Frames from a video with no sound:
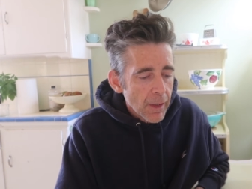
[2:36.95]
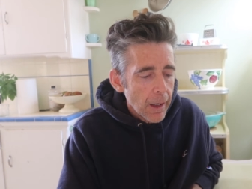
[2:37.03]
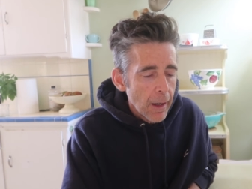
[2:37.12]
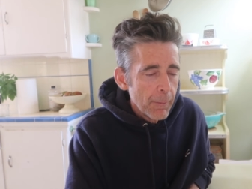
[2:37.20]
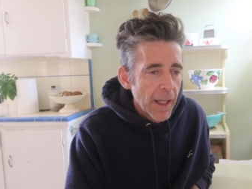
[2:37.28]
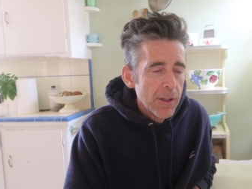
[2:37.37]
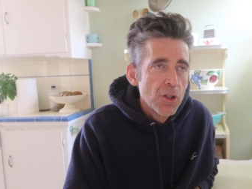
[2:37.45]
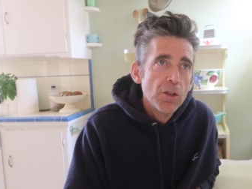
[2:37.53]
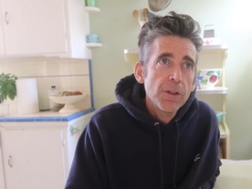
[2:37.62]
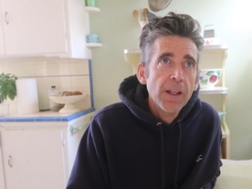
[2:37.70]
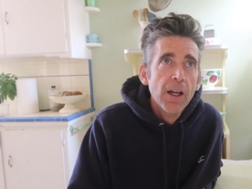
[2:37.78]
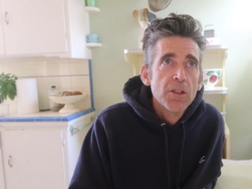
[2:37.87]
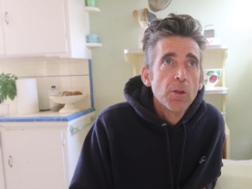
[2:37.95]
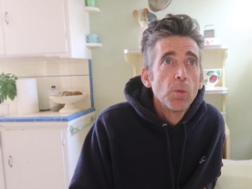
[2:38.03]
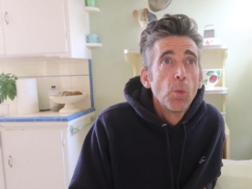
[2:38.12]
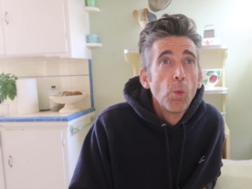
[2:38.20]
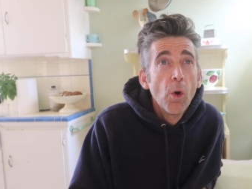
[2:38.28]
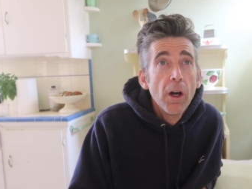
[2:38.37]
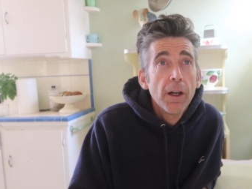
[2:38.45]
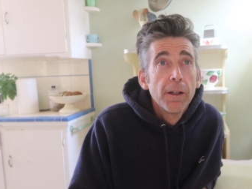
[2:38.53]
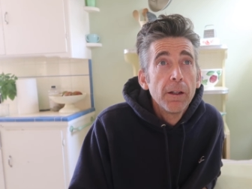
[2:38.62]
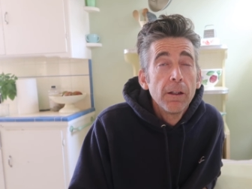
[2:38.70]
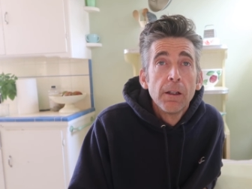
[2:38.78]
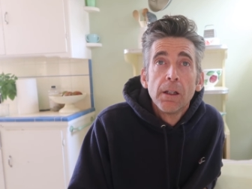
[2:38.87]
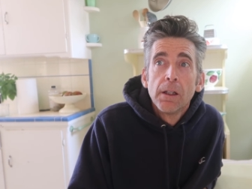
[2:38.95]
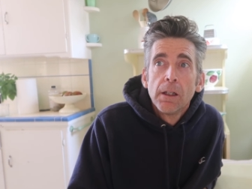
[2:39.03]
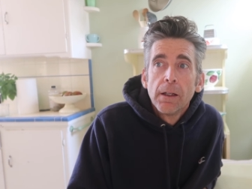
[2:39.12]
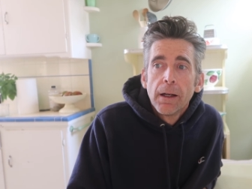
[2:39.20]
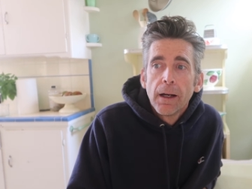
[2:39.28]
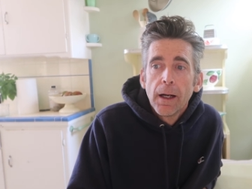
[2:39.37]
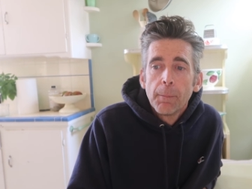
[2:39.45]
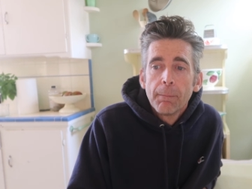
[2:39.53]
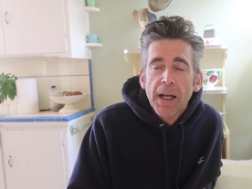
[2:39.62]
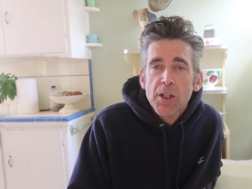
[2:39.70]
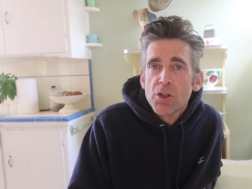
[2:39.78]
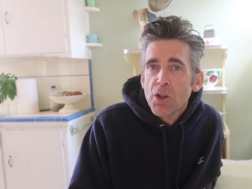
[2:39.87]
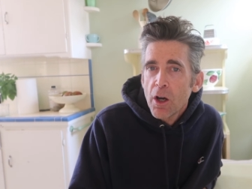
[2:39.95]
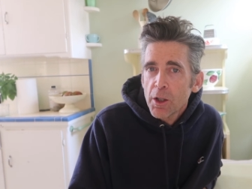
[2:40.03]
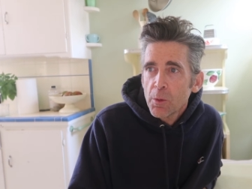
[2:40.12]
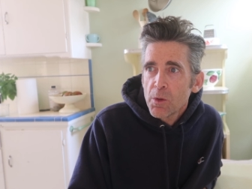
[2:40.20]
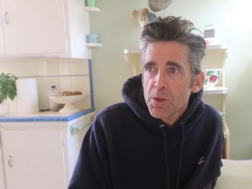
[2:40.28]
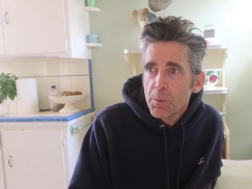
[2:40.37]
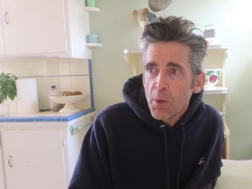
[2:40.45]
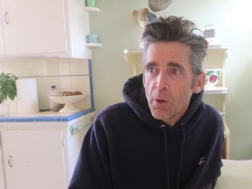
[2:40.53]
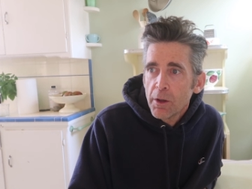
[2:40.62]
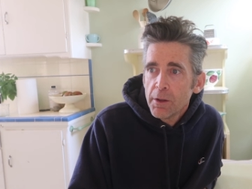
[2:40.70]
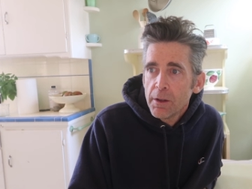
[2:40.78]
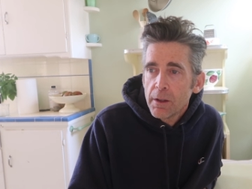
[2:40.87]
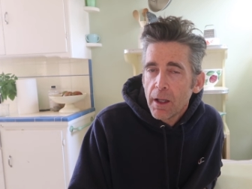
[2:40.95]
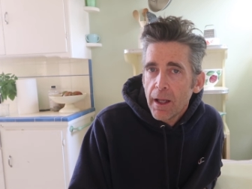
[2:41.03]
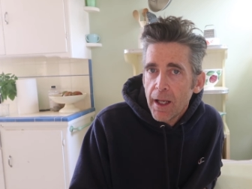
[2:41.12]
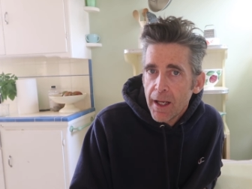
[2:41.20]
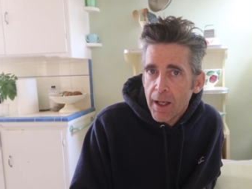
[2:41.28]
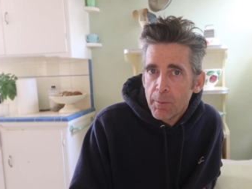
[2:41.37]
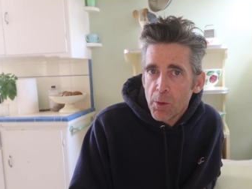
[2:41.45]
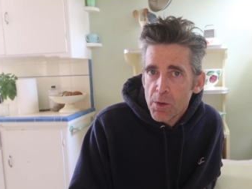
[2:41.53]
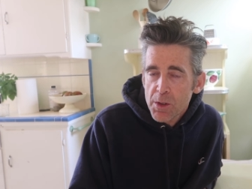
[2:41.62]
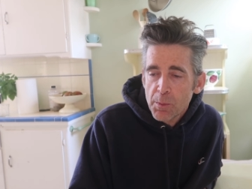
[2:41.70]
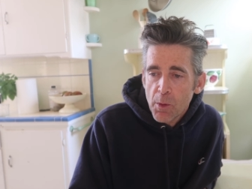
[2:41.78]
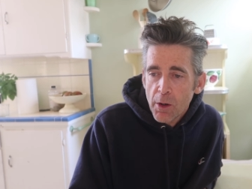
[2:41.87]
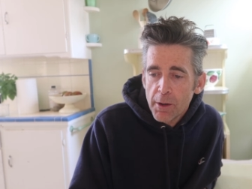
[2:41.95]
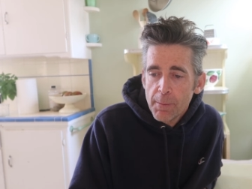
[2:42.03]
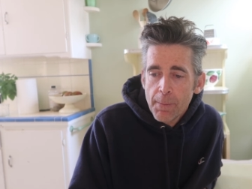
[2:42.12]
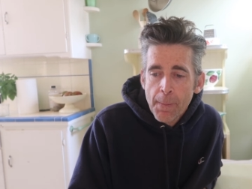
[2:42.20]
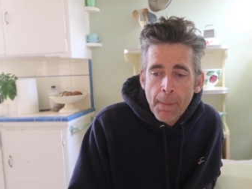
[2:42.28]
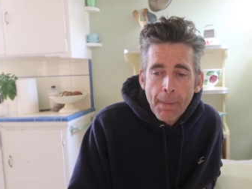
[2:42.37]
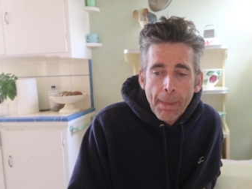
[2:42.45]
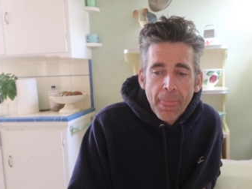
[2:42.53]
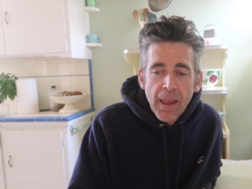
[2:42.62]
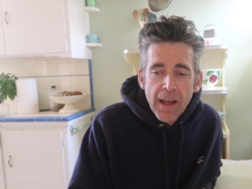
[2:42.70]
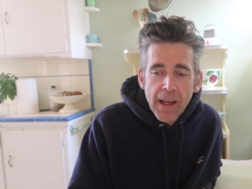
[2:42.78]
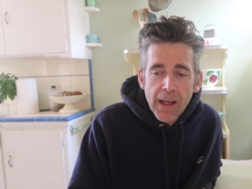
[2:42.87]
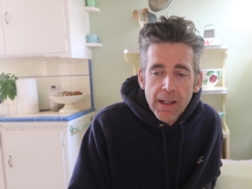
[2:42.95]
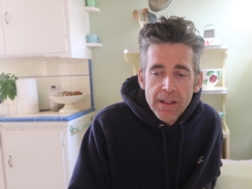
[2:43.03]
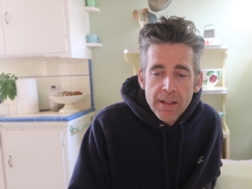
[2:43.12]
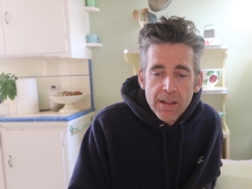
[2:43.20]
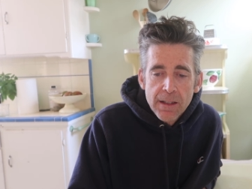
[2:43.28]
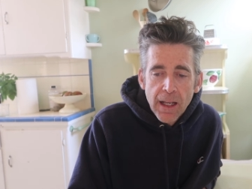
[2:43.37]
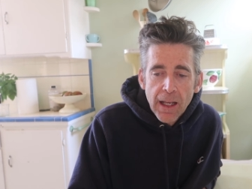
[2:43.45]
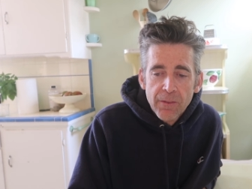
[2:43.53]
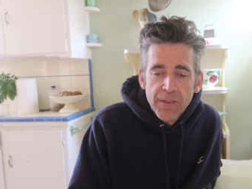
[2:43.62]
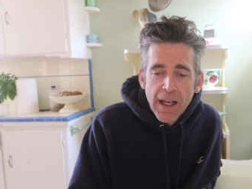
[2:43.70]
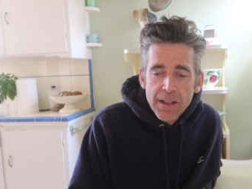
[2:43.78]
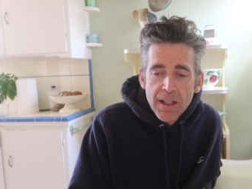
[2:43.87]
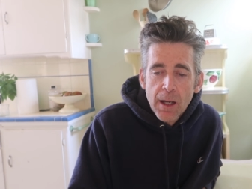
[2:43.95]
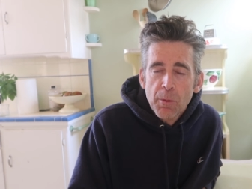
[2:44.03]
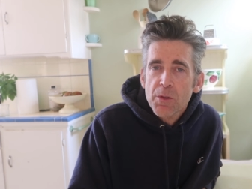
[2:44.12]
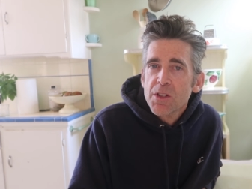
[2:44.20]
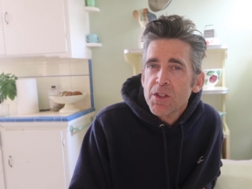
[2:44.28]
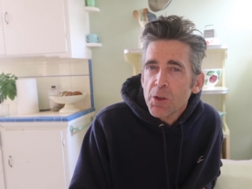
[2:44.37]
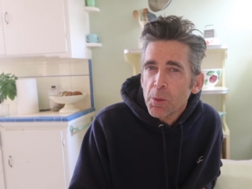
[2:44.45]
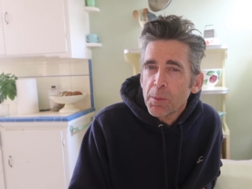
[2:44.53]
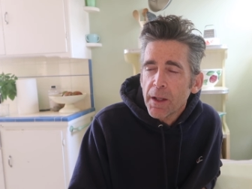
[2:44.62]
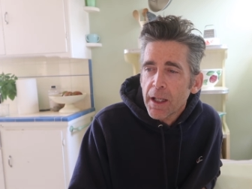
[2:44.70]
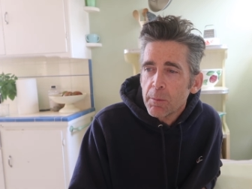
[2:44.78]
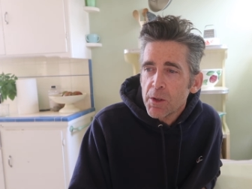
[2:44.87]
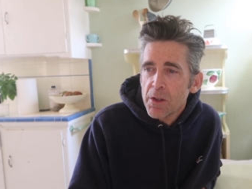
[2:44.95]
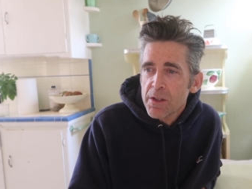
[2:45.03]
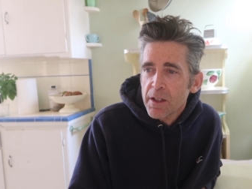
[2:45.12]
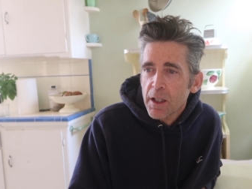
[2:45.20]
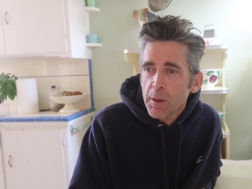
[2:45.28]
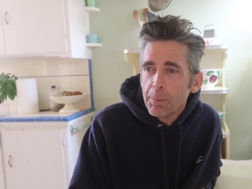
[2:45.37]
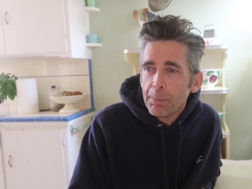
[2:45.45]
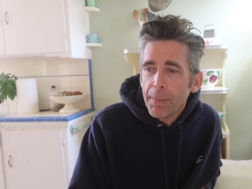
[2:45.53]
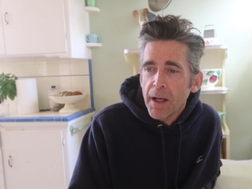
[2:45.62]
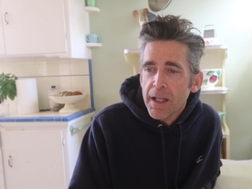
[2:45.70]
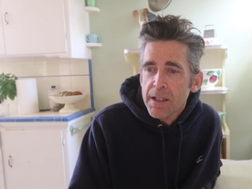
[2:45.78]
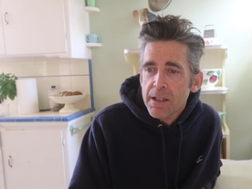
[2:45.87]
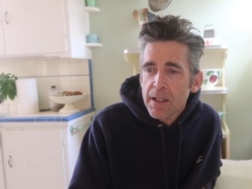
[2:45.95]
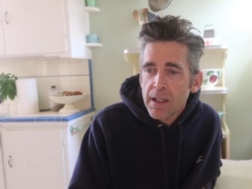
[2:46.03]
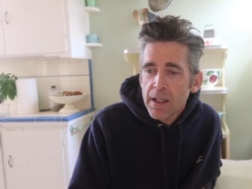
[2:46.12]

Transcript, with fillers: Um, in 2001, uh, my daughter was born, Emma was born, and at that time I was still playing music, but